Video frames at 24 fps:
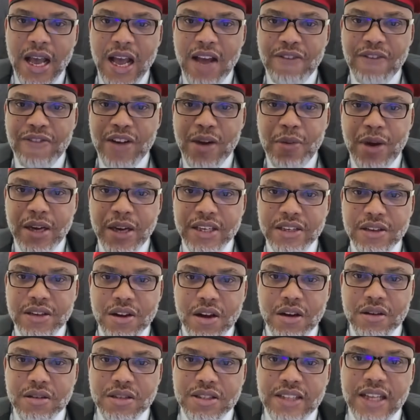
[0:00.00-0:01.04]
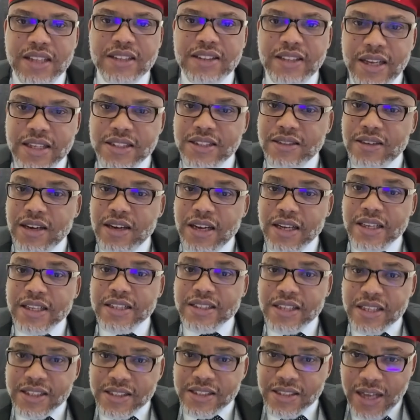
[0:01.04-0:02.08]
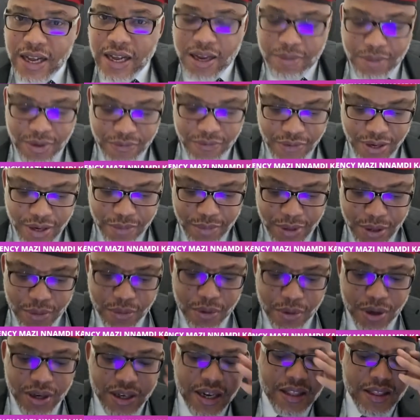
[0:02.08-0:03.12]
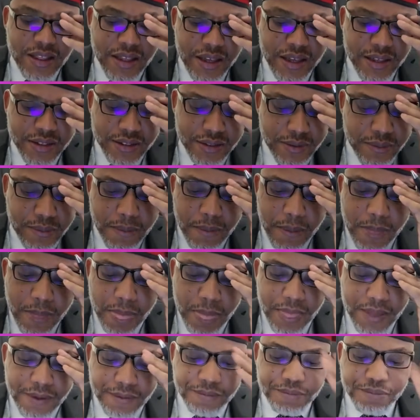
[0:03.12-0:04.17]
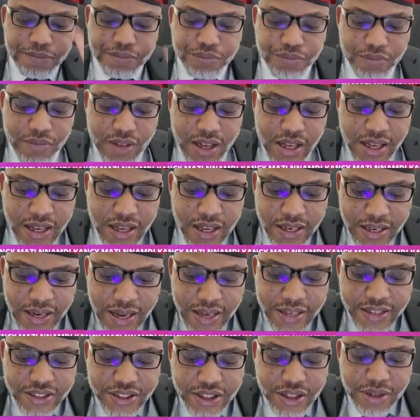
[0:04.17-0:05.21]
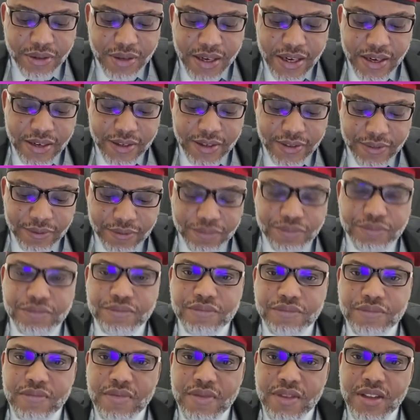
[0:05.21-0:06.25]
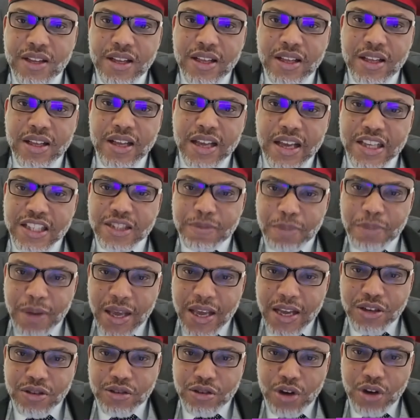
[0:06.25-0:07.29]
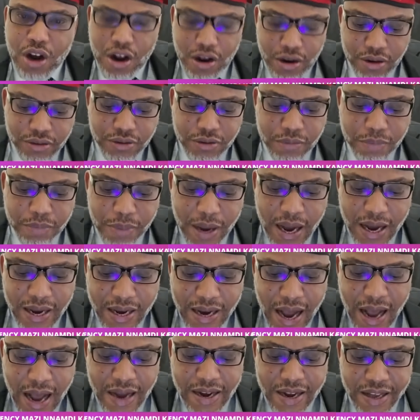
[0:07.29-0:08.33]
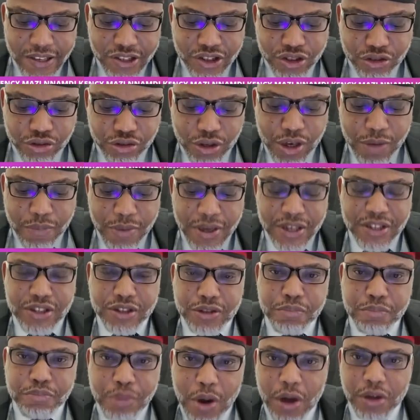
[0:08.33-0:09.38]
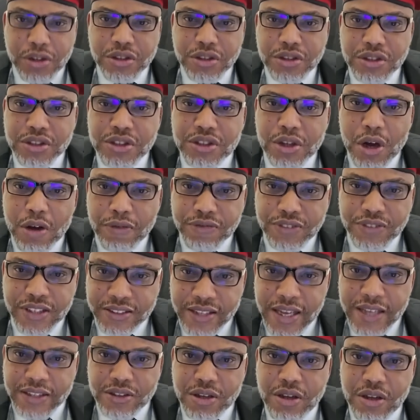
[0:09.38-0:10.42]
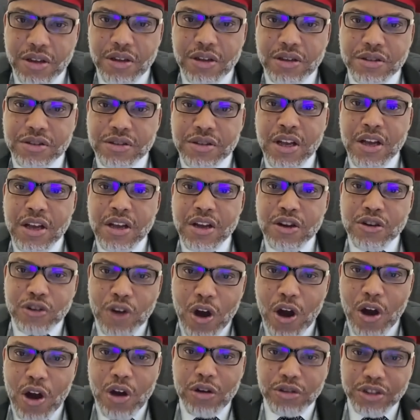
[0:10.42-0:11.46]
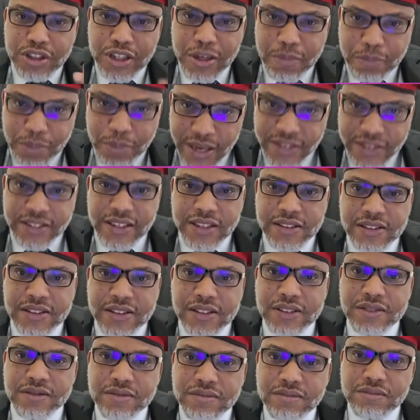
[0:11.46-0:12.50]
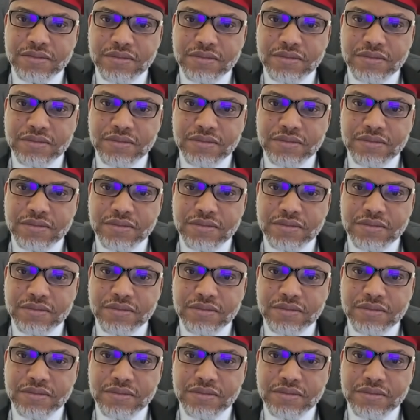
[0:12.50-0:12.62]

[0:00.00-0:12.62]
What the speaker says: Everybody knows that Nigeria is a scam, a very big one at that. Nigeria is being run by an extremist bunch of dictators called the presidency.